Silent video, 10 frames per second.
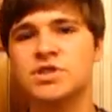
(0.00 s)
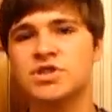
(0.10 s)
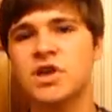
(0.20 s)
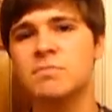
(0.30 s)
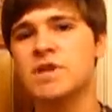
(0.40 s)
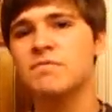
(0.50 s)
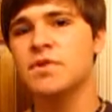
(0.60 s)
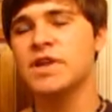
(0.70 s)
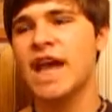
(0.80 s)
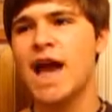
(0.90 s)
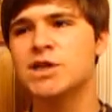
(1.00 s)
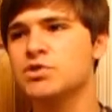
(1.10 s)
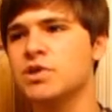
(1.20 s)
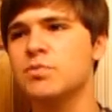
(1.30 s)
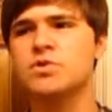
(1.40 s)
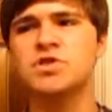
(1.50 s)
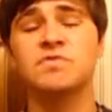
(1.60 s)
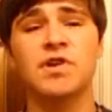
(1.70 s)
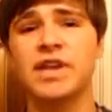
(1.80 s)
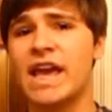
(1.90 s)
It just comes out very casually, which is
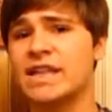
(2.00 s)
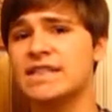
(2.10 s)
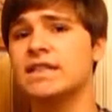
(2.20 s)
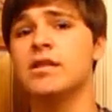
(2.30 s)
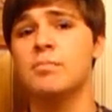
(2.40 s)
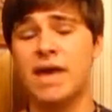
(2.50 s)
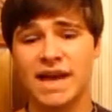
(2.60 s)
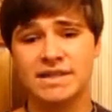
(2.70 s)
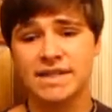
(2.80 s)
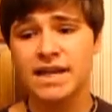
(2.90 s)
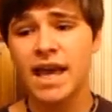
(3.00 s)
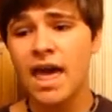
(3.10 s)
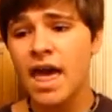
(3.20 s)
very anticlimactic.